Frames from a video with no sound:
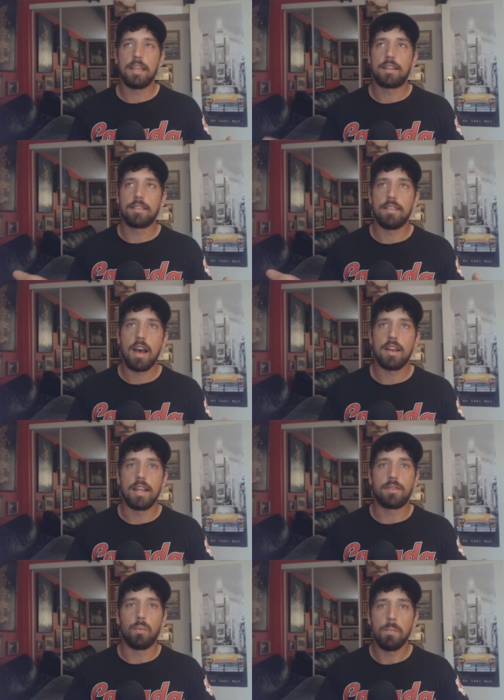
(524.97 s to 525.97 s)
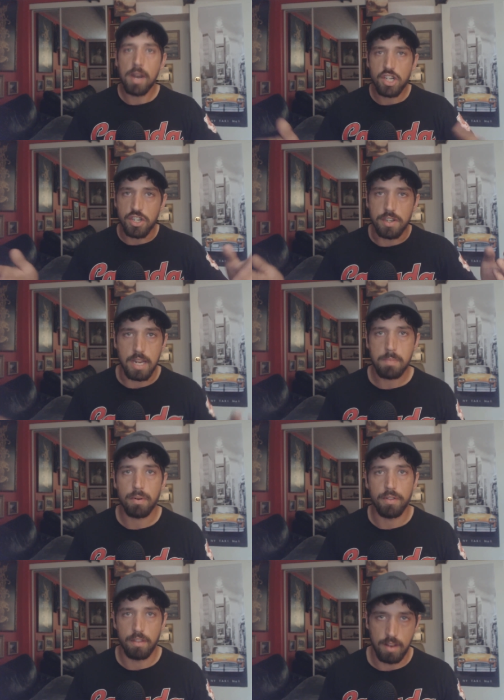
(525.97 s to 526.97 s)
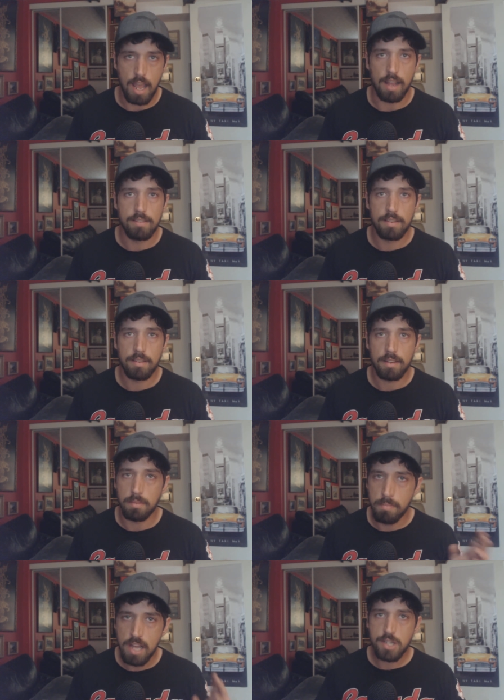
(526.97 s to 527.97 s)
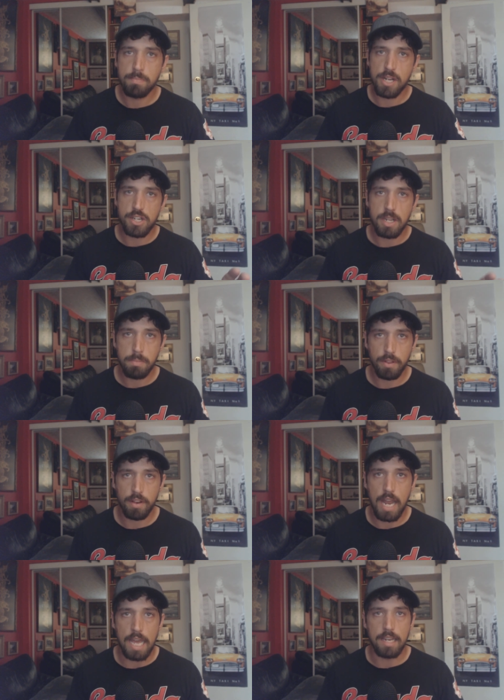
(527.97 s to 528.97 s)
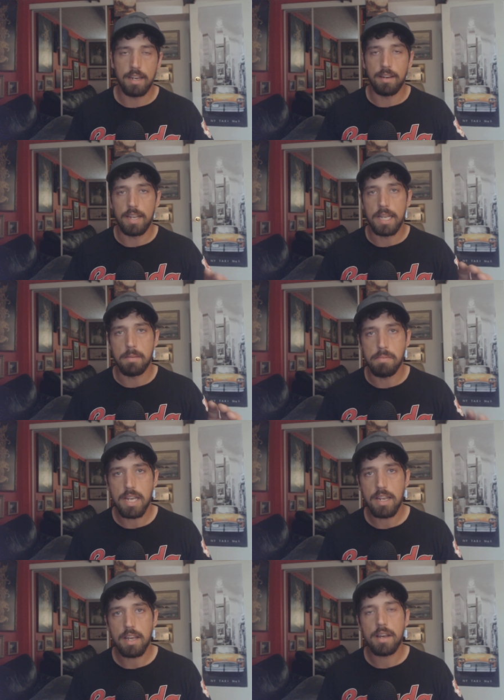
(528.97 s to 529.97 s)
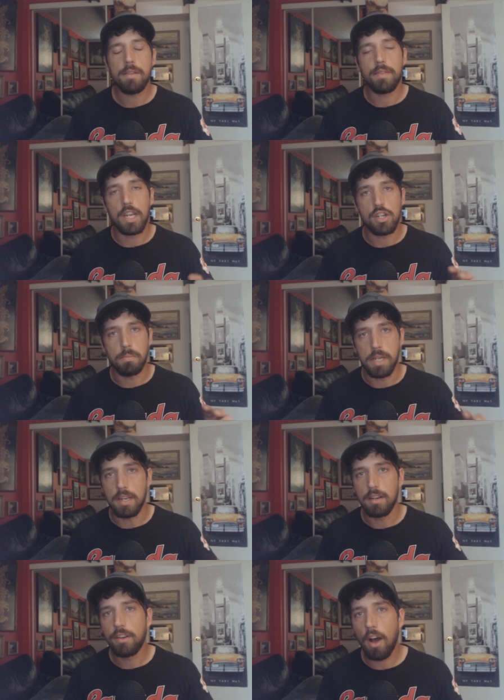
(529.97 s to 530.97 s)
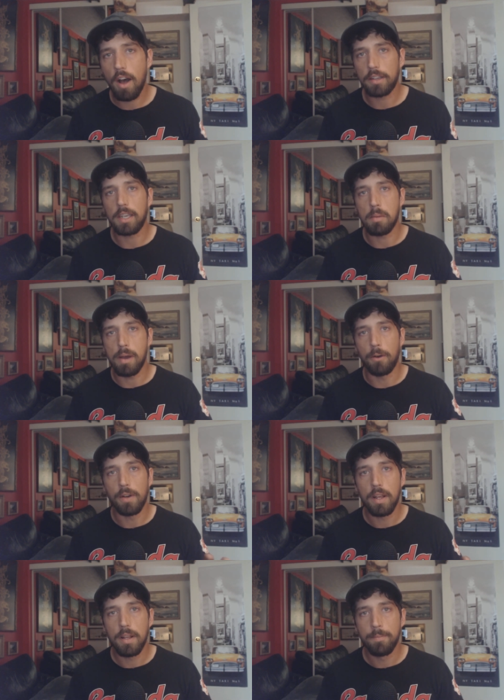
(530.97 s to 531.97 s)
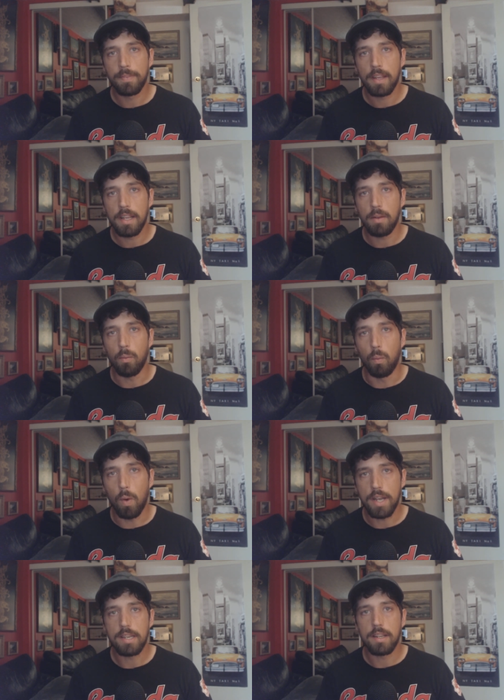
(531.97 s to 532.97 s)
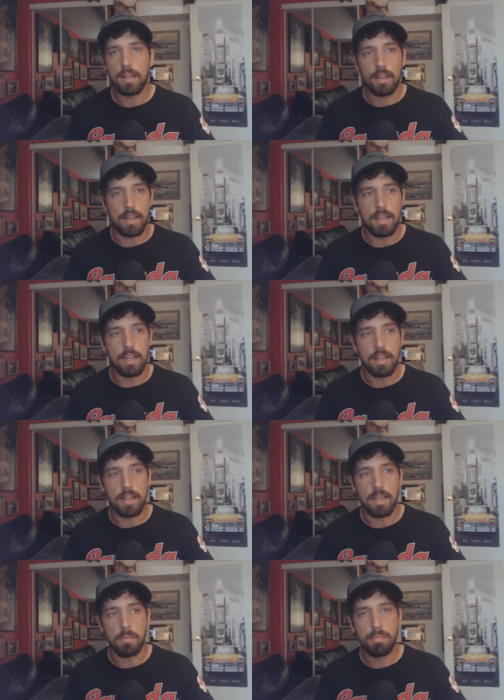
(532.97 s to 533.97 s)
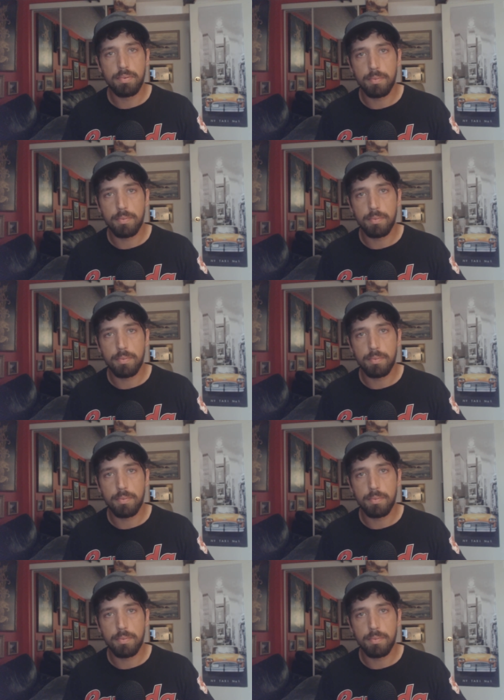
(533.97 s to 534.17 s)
it's not. It's much deeper than that. It's much, much deeper than that. And in the media, they should be talking about what these